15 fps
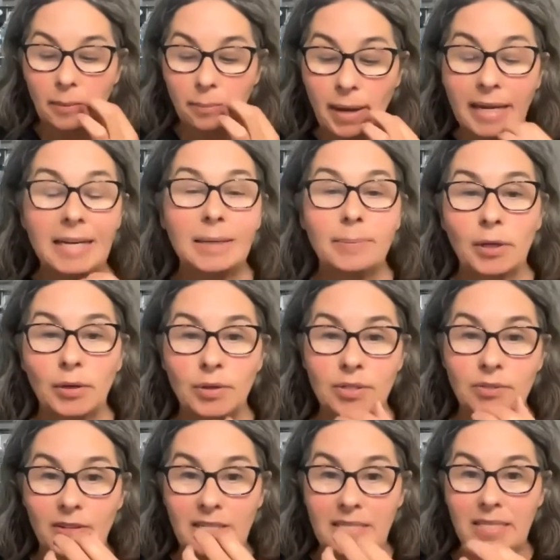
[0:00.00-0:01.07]
mainly because
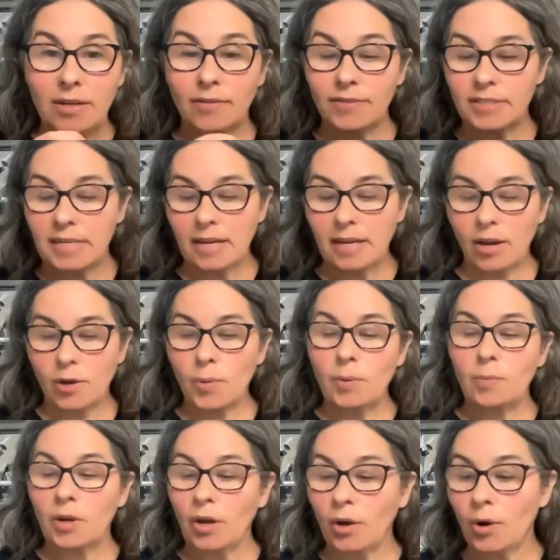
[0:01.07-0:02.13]
Vince and obviously
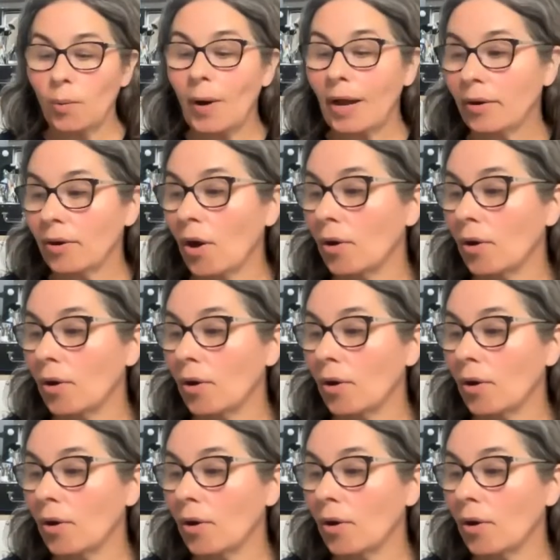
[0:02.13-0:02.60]
when we go away on